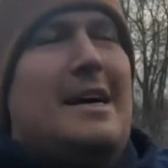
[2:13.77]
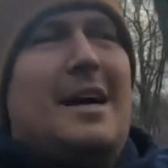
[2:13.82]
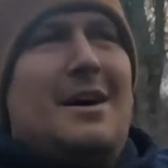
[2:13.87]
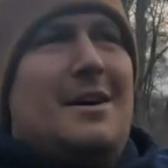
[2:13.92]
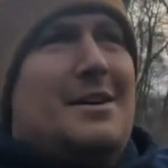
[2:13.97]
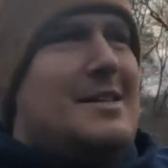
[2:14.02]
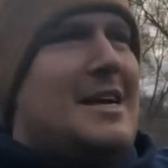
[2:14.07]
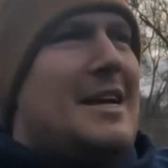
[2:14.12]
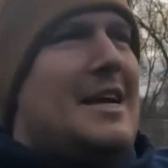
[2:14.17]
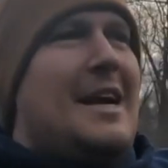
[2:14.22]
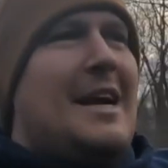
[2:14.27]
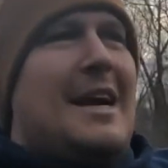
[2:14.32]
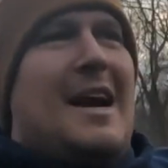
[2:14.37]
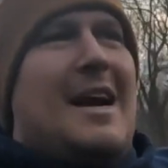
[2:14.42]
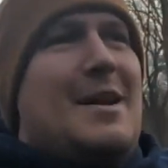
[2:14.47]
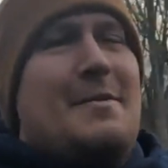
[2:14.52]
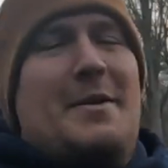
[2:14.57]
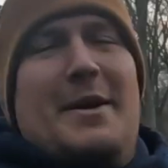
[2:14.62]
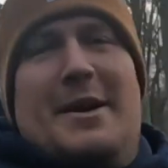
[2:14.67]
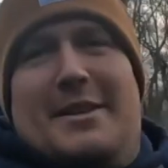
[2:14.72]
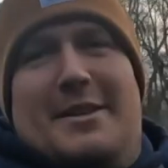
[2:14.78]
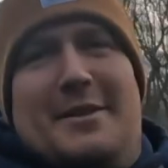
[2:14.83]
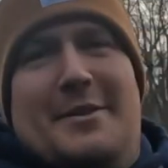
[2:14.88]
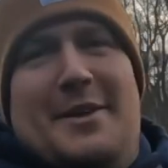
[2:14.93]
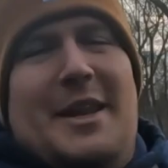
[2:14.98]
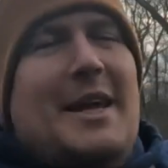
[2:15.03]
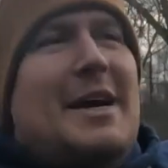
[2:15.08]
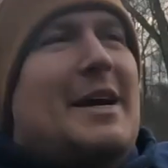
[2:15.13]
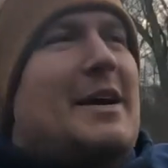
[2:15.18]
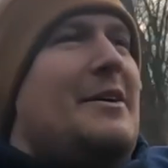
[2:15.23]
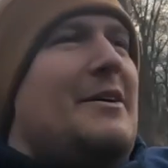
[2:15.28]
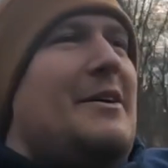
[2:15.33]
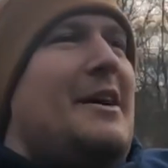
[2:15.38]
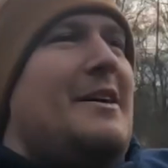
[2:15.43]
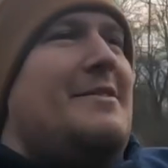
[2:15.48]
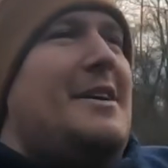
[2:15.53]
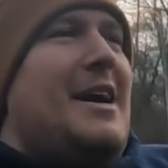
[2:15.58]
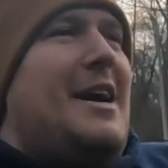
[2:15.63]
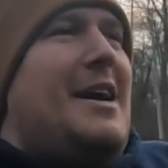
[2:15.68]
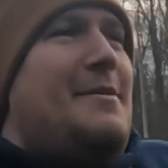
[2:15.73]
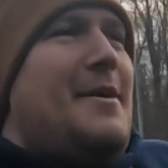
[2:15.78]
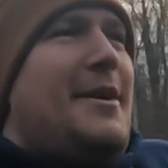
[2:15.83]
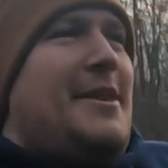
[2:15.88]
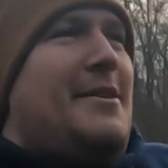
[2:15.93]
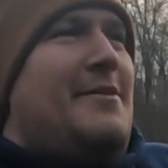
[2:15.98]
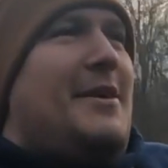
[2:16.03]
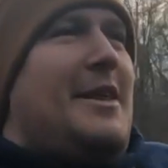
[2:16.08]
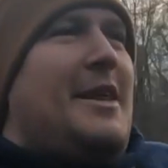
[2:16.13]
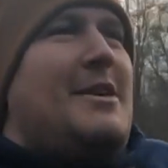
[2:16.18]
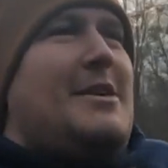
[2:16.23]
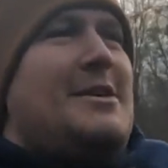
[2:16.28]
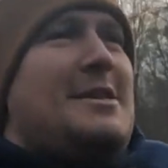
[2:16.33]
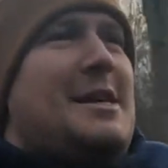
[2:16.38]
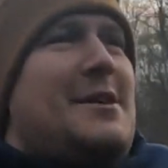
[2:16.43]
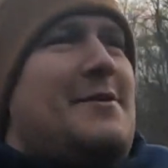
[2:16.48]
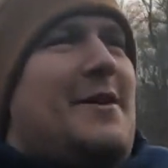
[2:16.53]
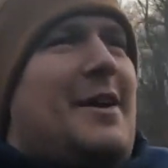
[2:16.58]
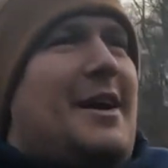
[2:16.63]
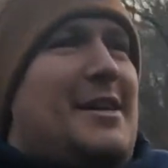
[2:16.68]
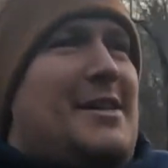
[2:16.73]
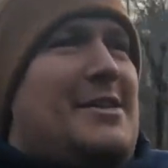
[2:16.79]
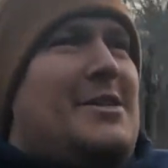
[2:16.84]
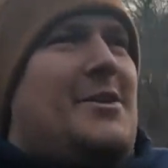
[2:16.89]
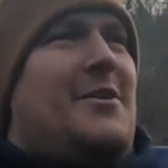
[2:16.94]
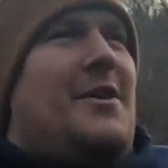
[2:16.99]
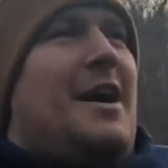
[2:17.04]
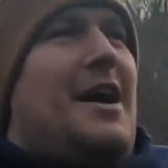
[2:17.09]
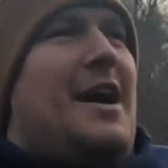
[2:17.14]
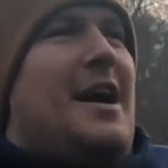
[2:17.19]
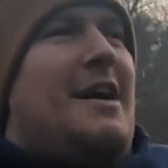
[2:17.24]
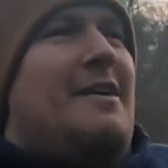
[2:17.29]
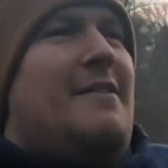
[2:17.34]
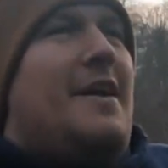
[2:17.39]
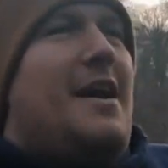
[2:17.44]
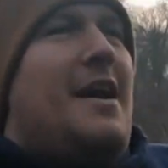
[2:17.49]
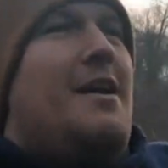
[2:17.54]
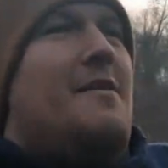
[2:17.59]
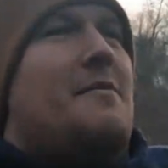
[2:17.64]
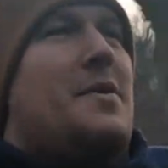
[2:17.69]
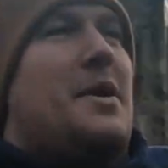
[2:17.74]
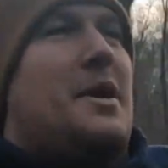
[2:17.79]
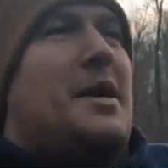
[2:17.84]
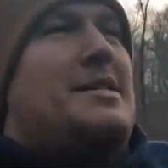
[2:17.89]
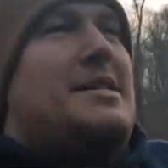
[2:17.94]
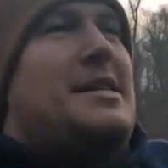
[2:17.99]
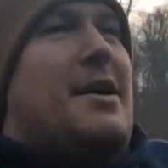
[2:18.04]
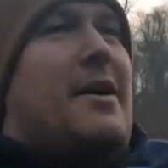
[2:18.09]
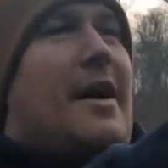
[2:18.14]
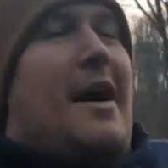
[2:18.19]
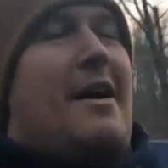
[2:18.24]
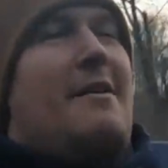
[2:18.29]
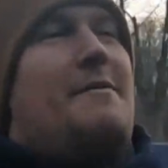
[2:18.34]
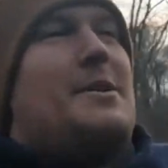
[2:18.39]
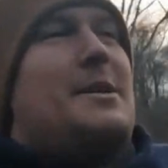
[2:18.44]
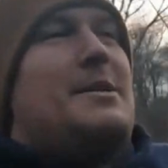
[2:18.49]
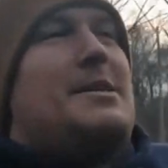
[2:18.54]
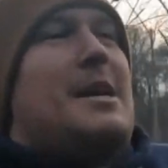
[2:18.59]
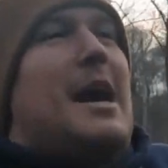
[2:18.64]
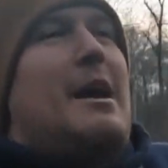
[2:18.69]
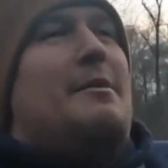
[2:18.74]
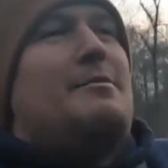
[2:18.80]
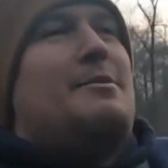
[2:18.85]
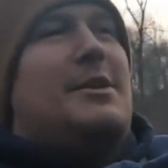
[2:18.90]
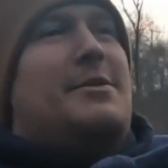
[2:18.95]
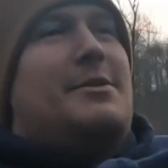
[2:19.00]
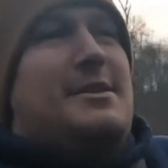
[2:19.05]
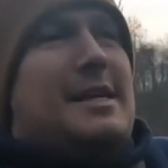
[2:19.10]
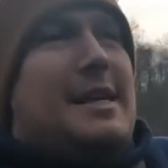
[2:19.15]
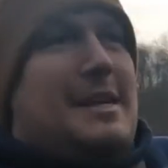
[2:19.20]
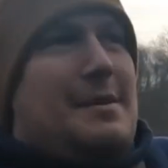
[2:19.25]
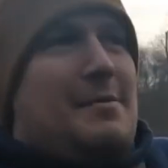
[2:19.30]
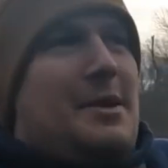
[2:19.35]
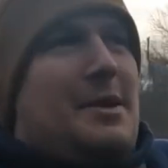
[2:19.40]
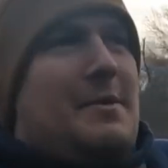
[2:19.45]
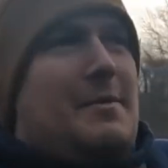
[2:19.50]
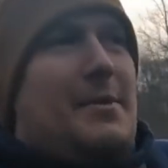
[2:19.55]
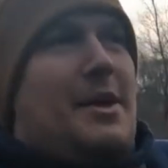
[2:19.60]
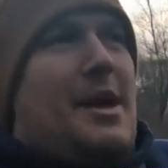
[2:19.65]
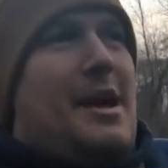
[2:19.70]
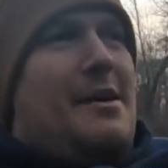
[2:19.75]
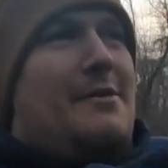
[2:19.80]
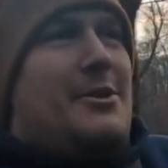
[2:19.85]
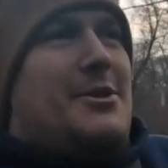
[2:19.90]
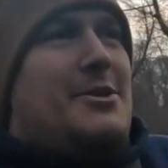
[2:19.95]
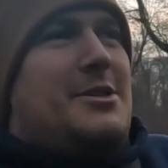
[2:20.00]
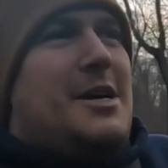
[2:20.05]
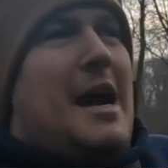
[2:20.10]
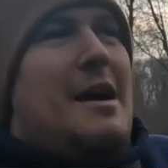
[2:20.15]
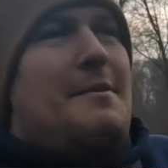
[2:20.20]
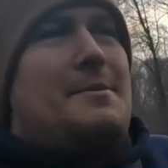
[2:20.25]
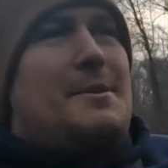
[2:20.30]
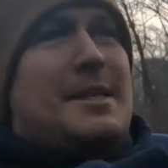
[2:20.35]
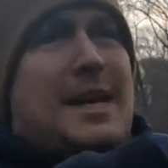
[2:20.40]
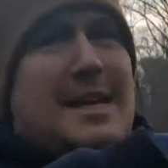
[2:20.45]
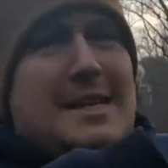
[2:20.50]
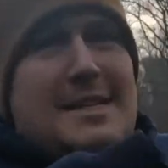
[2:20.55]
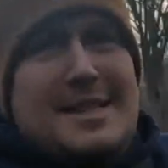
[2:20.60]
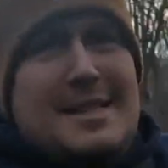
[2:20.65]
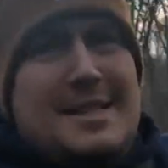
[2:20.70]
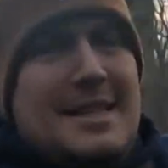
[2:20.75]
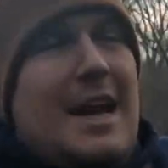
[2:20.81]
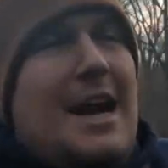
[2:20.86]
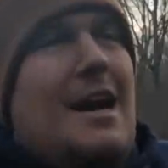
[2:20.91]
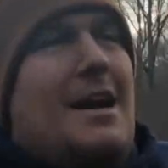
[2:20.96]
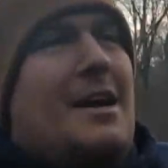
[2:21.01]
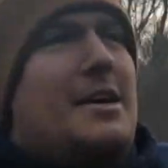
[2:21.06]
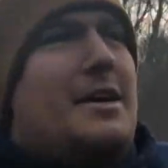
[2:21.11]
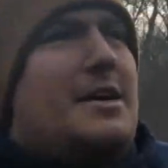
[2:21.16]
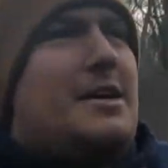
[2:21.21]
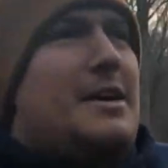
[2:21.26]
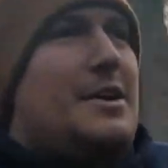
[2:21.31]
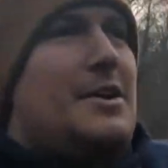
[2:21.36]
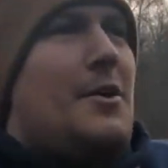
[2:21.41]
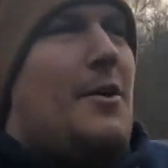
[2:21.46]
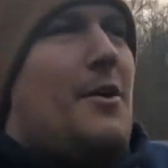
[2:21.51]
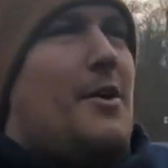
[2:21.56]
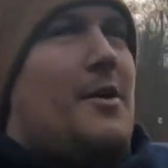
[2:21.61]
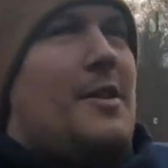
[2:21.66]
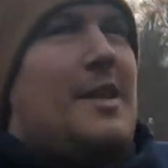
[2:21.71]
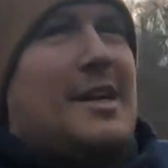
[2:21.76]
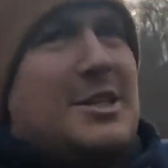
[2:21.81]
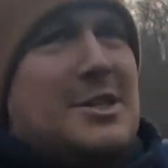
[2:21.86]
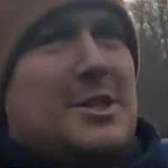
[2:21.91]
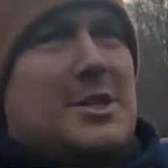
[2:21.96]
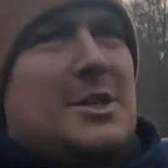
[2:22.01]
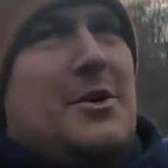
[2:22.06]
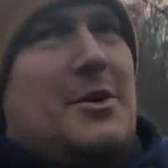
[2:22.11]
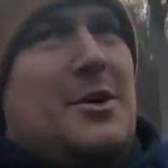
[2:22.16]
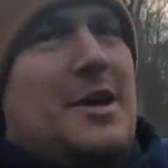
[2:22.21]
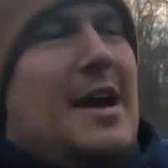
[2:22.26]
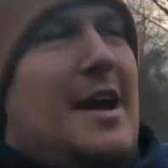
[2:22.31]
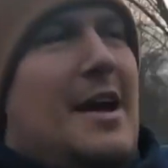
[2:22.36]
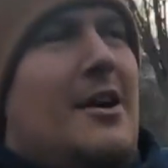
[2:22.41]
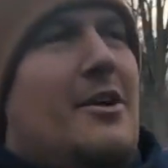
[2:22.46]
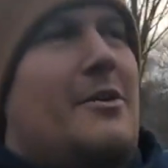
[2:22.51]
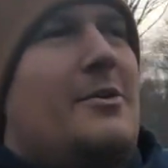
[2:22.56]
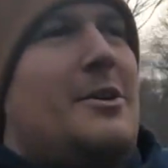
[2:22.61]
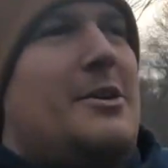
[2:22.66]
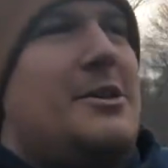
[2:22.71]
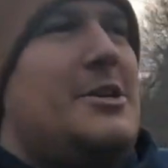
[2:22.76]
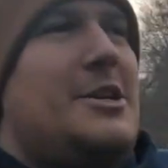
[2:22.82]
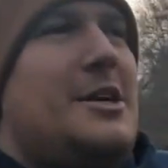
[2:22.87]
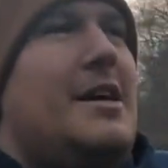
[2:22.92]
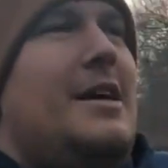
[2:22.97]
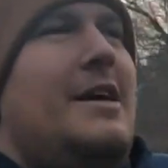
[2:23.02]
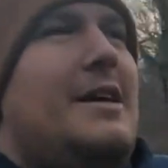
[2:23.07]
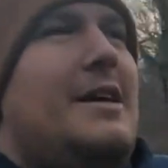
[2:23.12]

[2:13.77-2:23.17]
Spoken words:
I was like, I gotta make the video. I've got to make the video, see if I can survive. Because there have been times I've seen people have their tops get stuck, or they just go down, which,